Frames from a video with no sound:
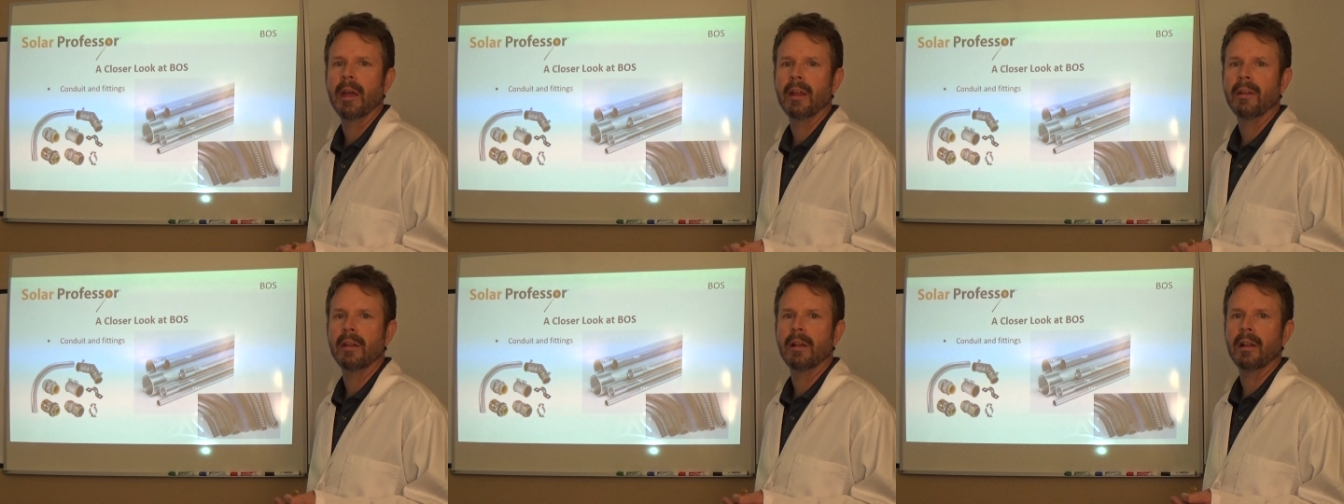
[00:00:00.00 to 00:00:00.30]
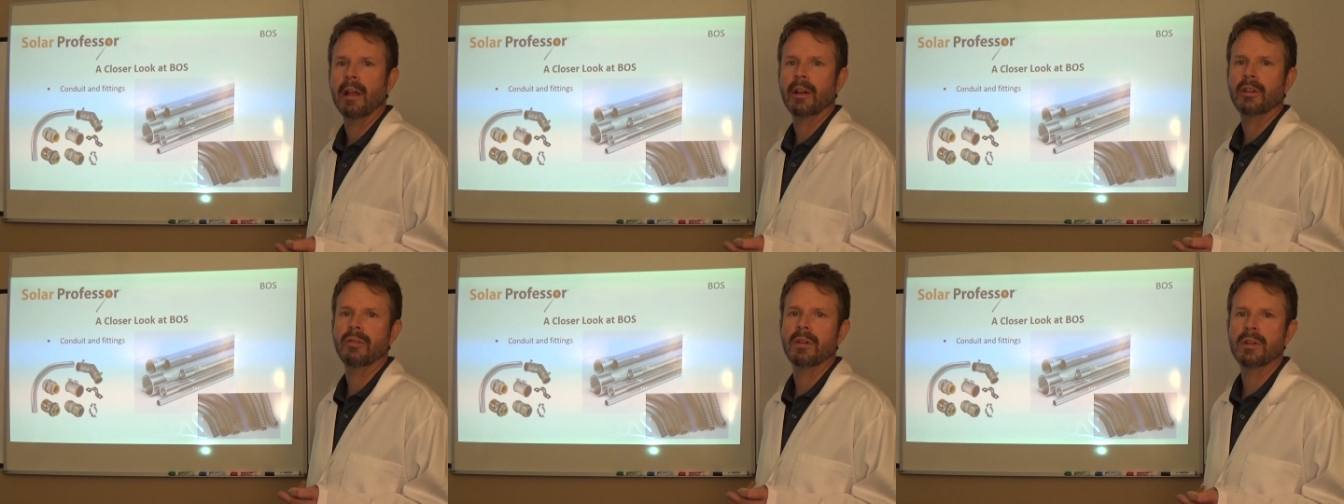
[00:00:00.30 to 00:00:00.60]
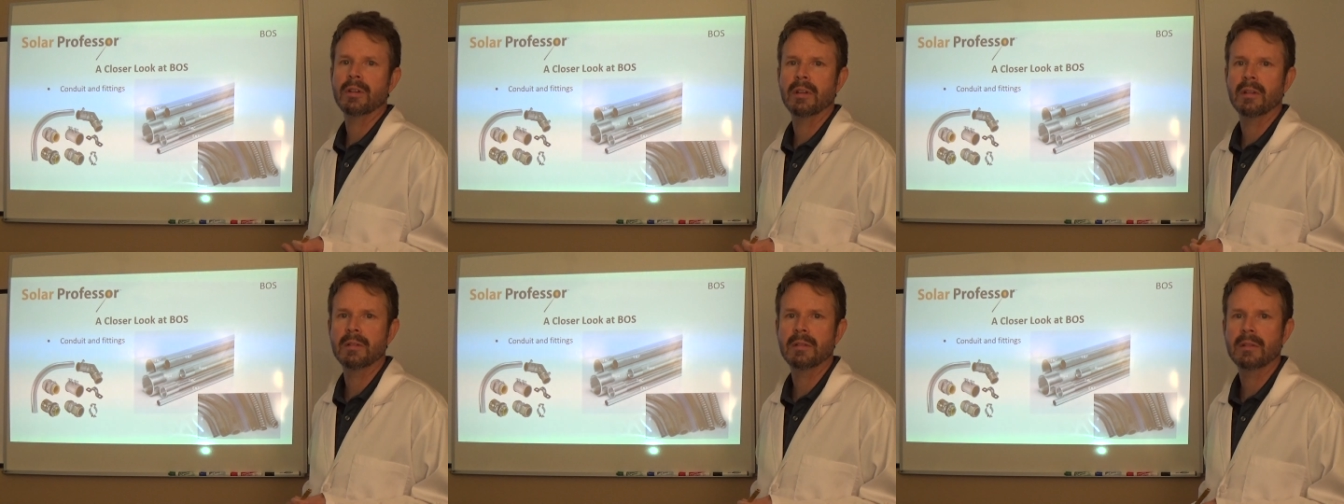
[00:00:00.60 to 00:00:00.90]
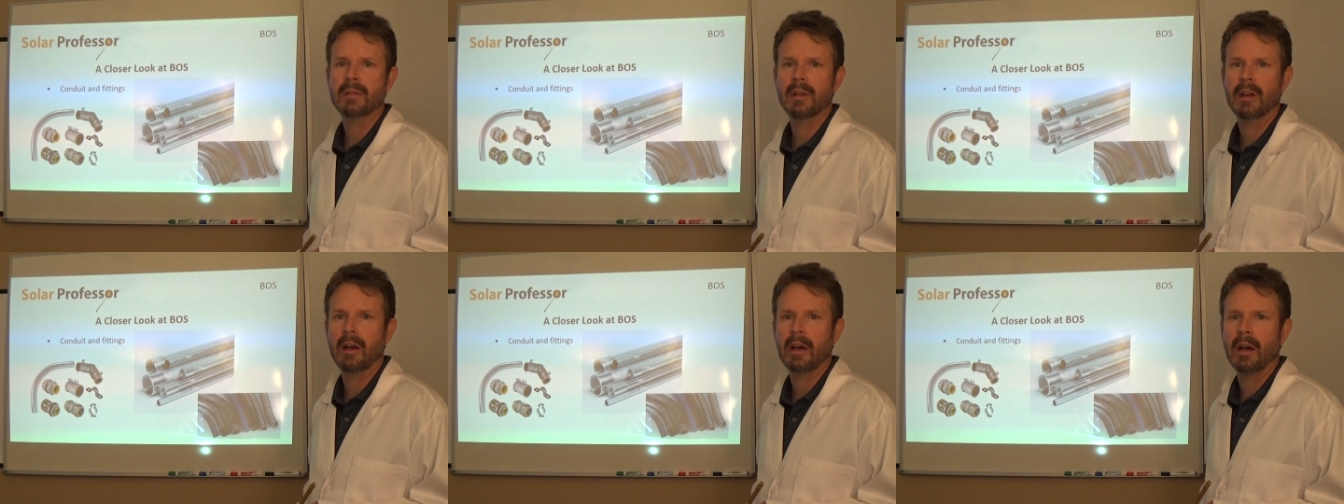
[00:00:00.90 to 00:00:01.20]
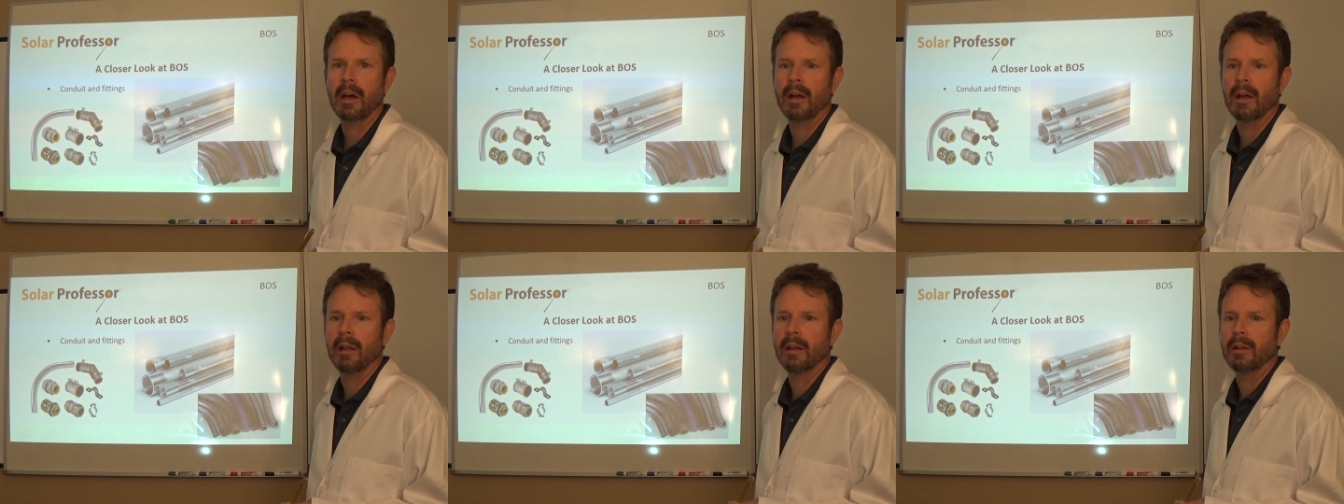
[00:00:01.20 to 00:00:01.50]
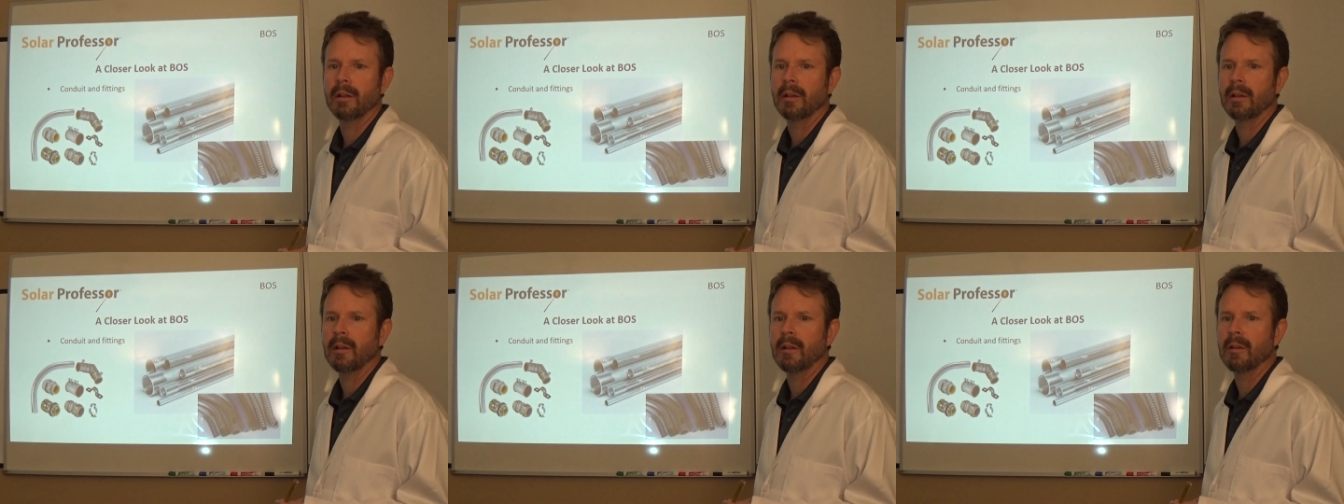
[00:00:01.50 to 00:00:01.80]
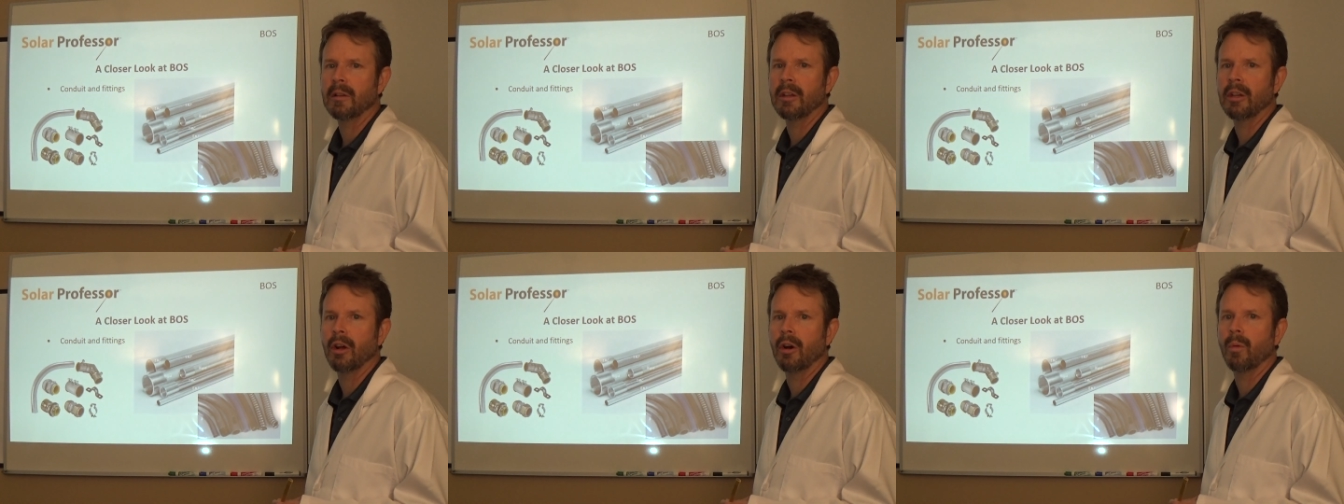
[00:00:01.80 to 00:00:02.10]
and the electricians, uh,
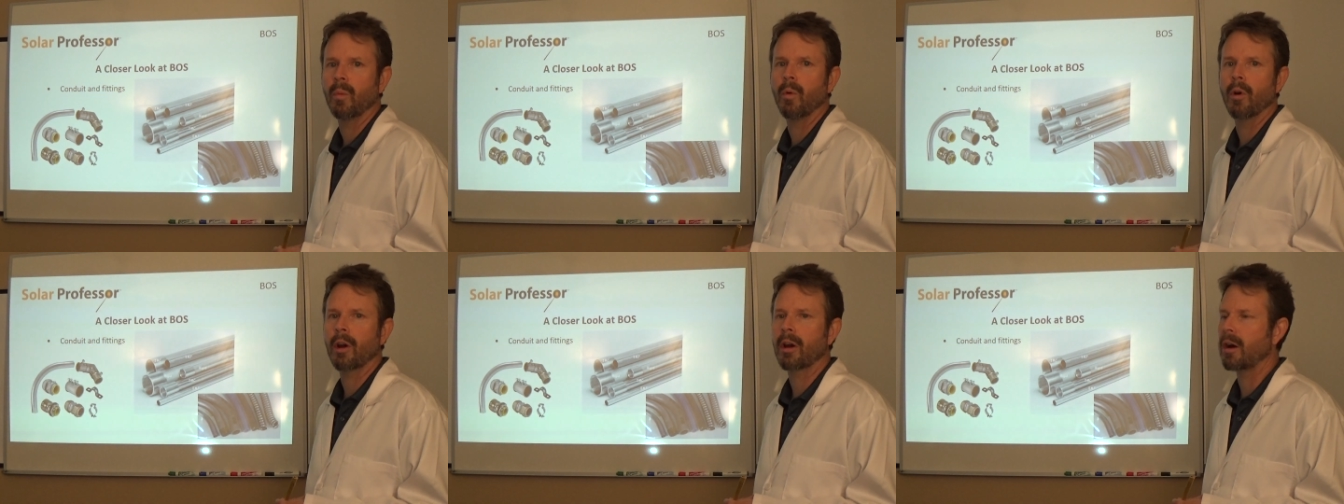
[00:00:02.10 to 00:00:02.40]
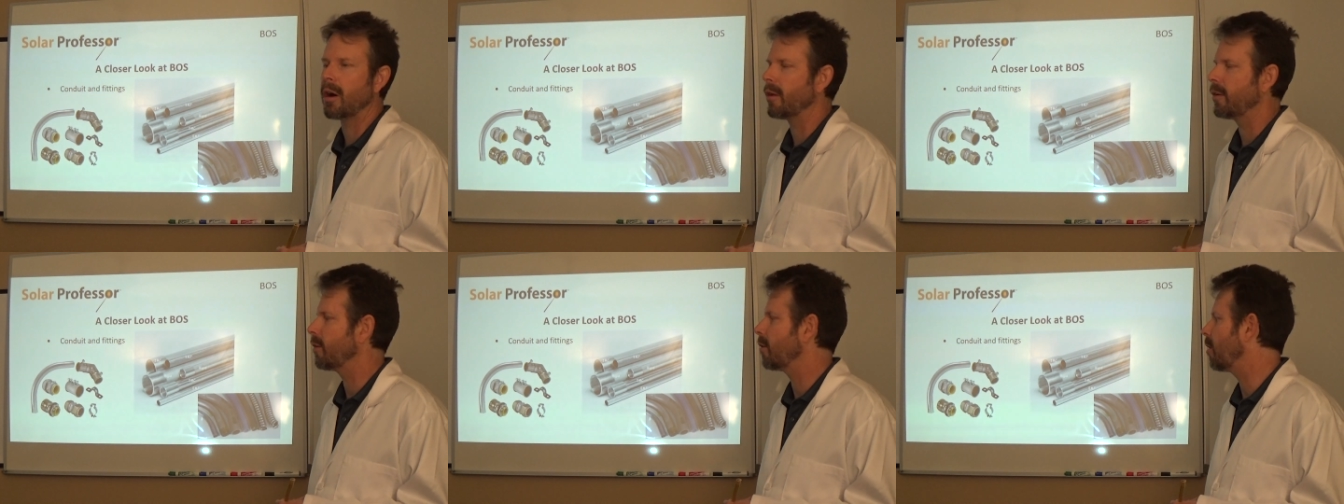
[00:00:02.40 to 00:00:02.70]
you know, work on,